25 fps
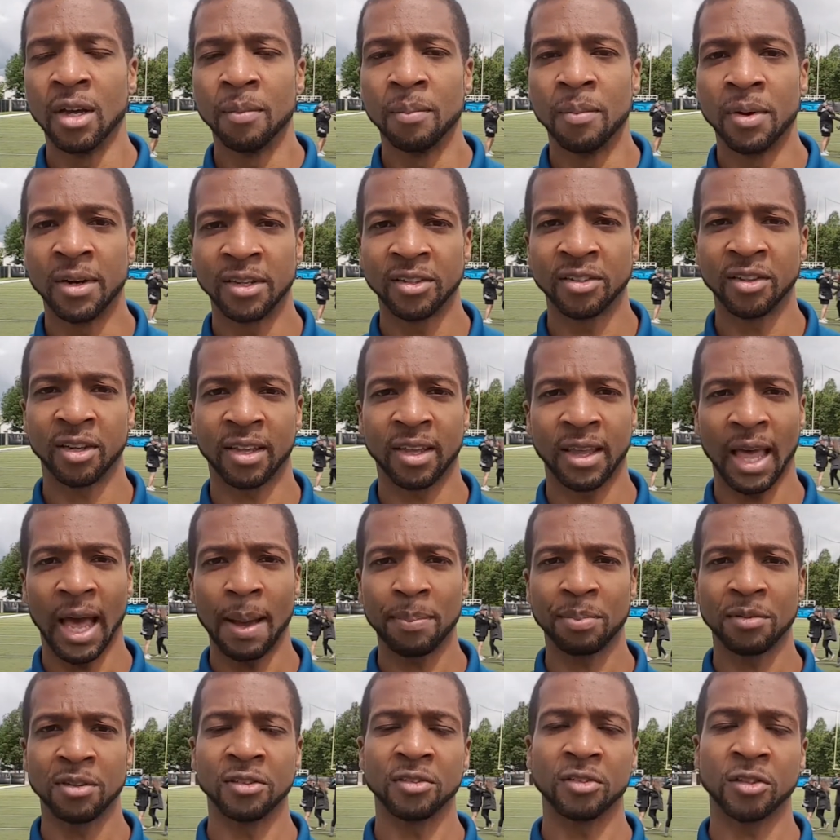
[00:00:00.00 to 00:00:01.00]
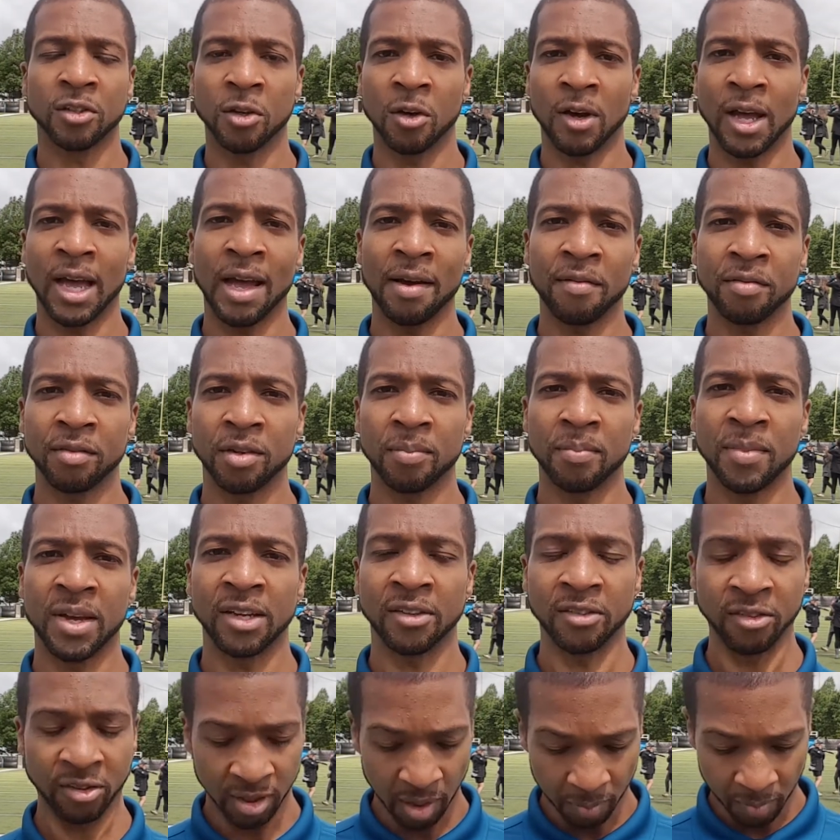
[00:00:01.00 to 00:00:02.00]
But he said Captain is still having to
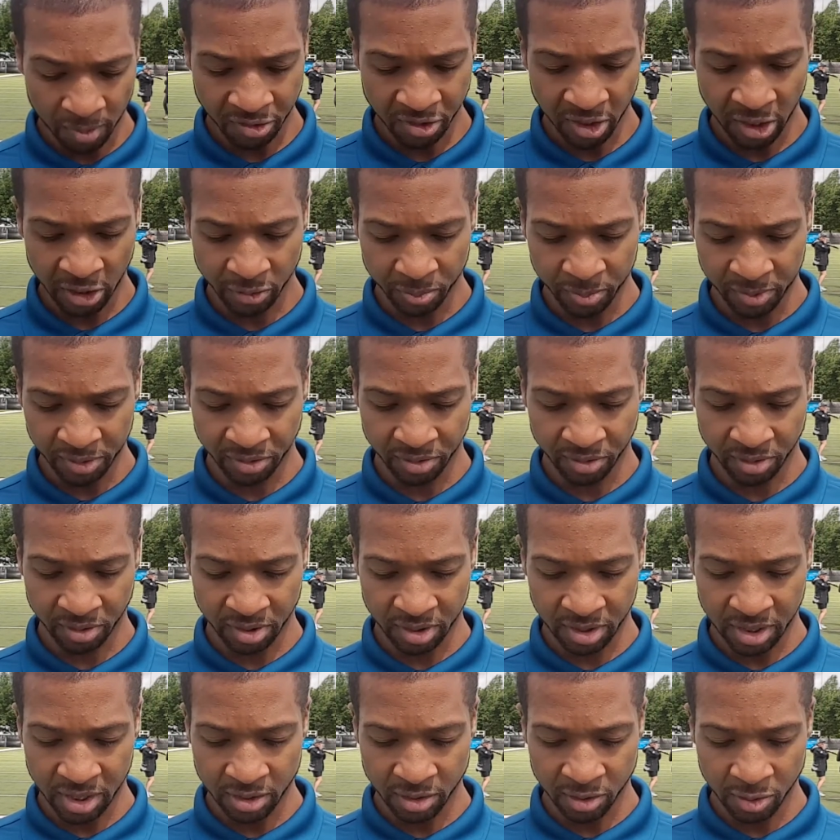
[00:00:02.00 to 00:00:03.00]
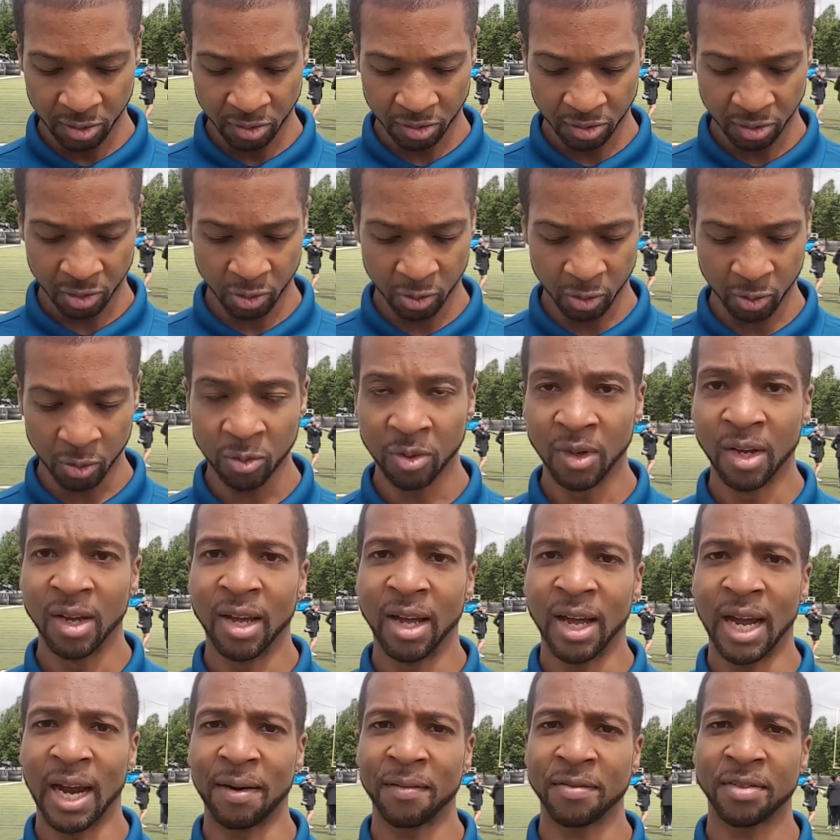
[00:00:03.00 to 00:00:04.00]
make some adjustments to get used to
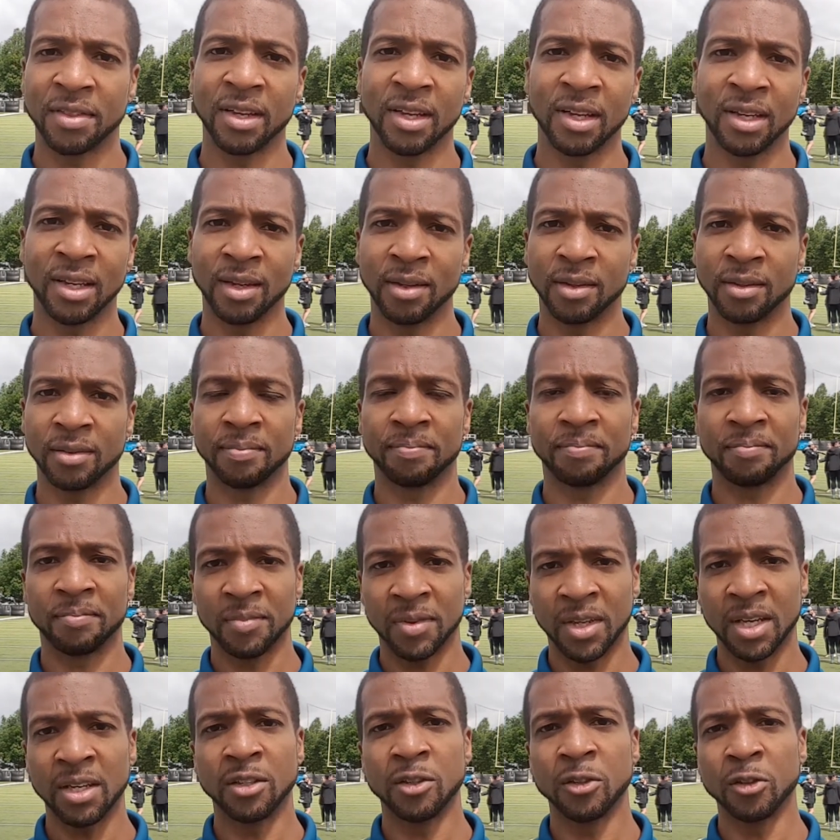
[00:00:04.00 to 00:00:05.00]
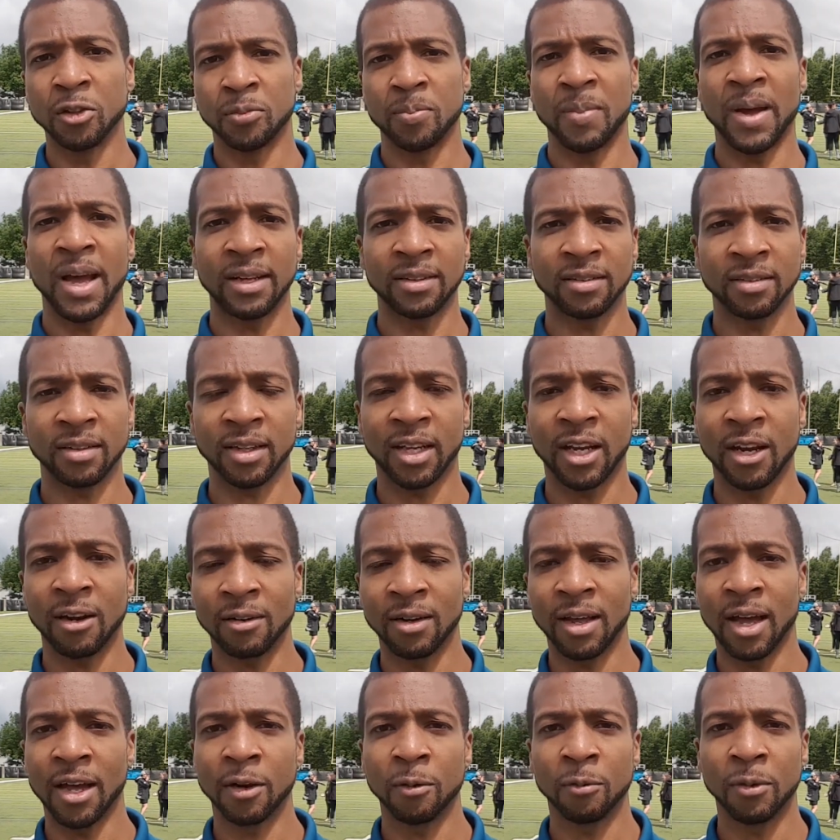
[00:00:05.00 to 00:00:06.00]
everything, getting getting used back to the
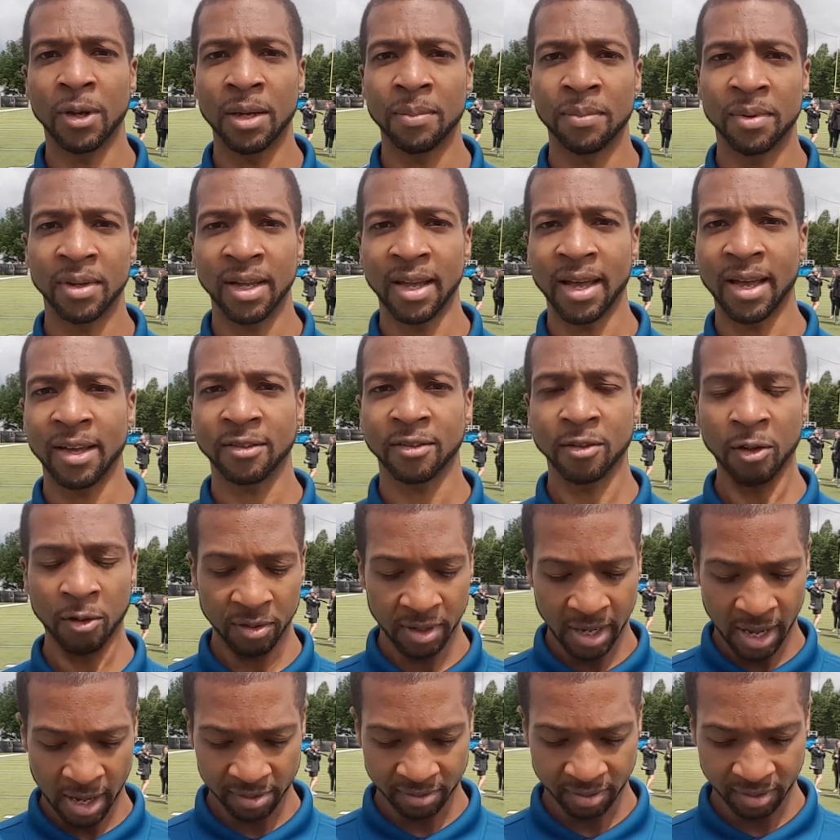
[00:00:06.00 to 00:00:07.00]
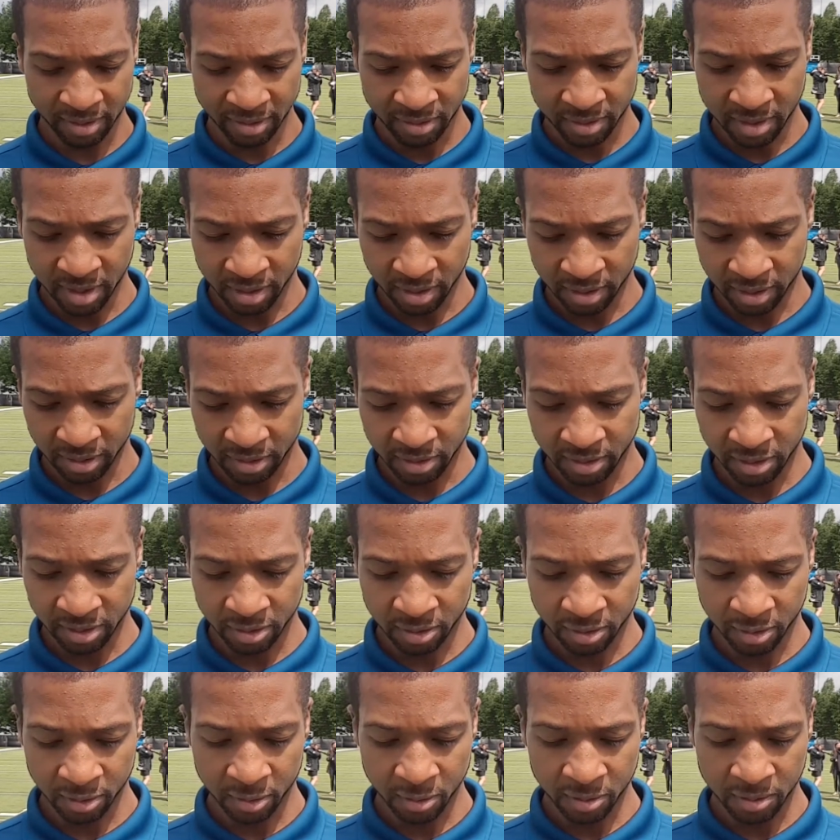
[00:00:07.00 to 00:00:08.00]
Carolina way, but he has no doubt that he's going to continue
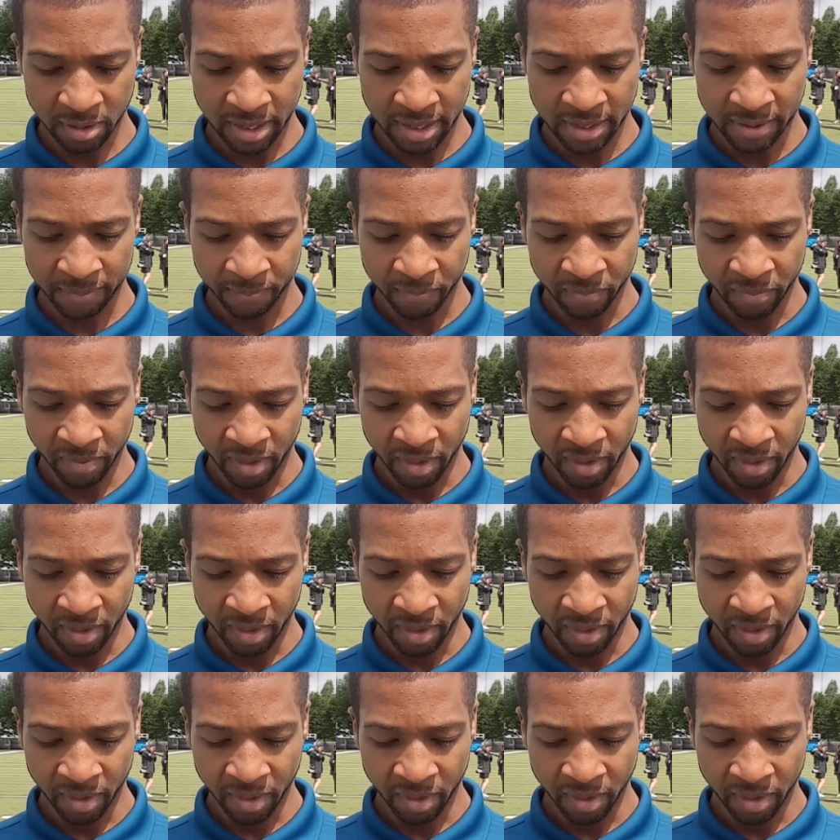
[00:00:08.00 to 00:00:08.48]
to do that.